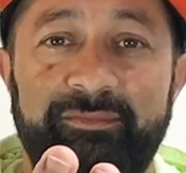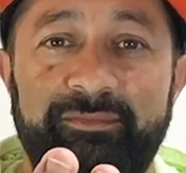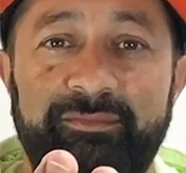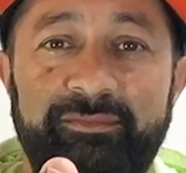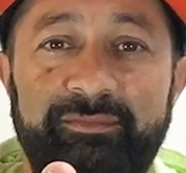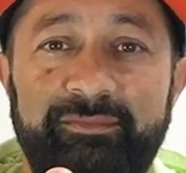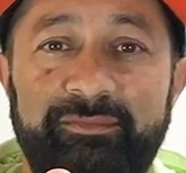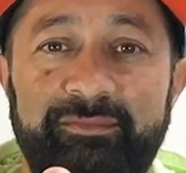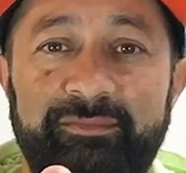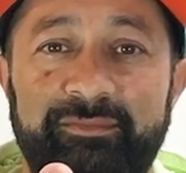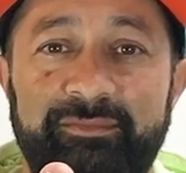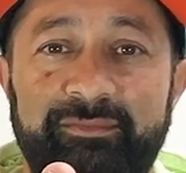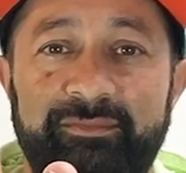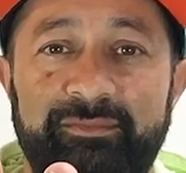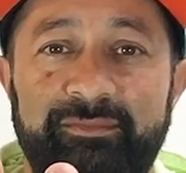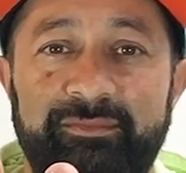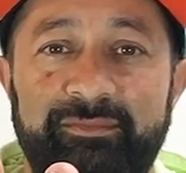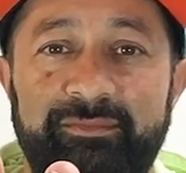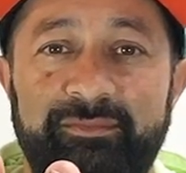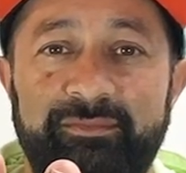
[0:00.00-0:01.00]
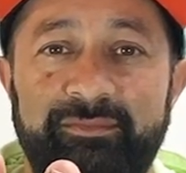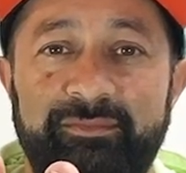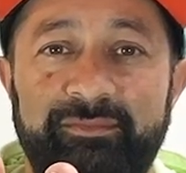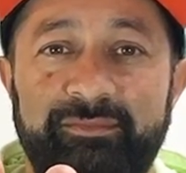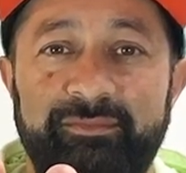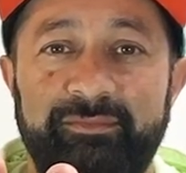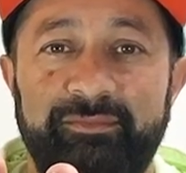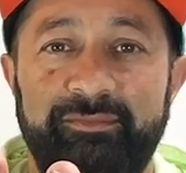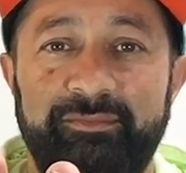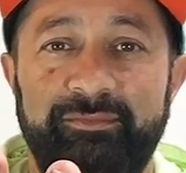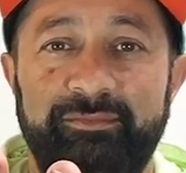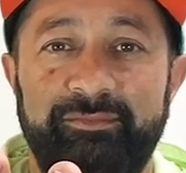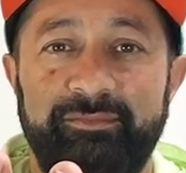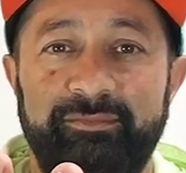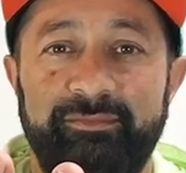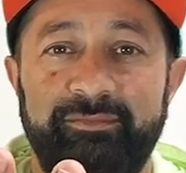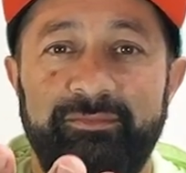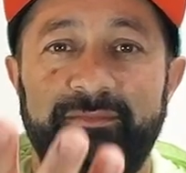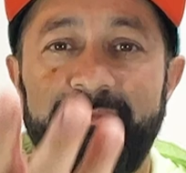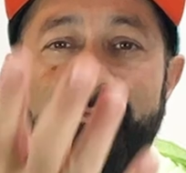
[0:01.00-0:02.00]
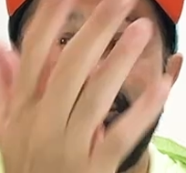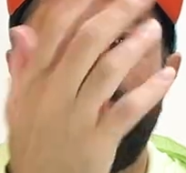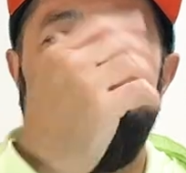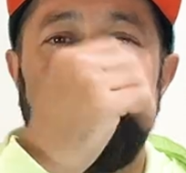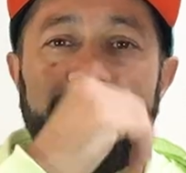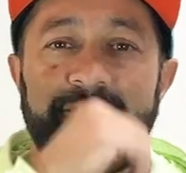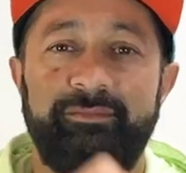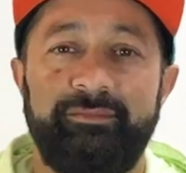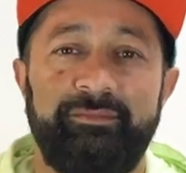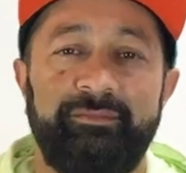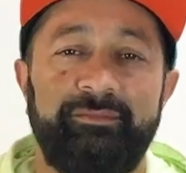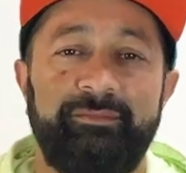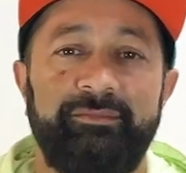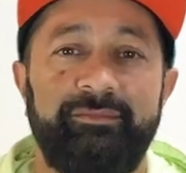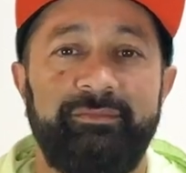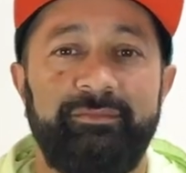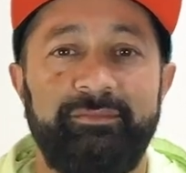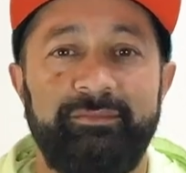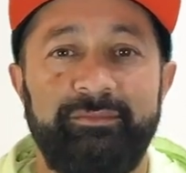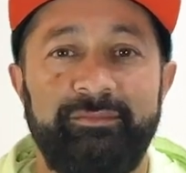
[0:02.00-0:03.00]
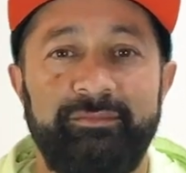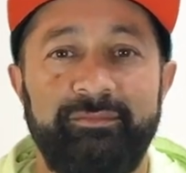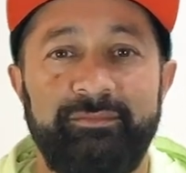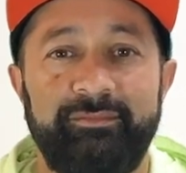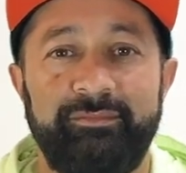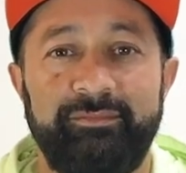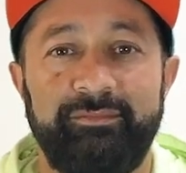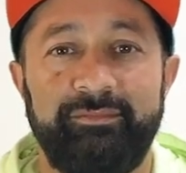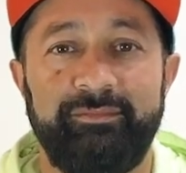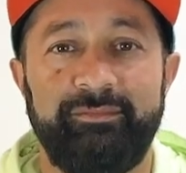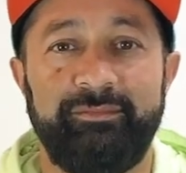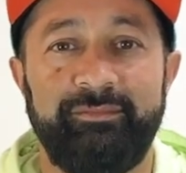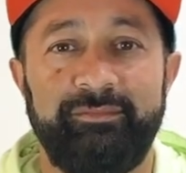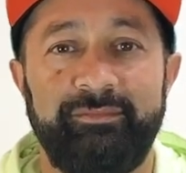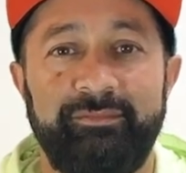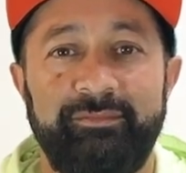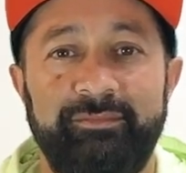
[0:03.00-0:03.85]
Nobody speaks.